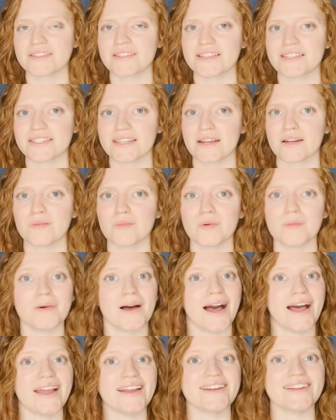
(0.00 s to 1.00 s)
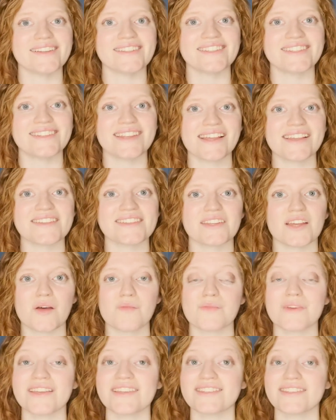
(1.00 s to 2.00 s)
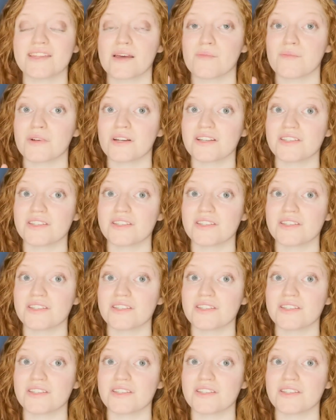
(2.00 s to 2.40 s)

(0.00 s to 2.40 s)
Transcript: sustainable behind us, next up is number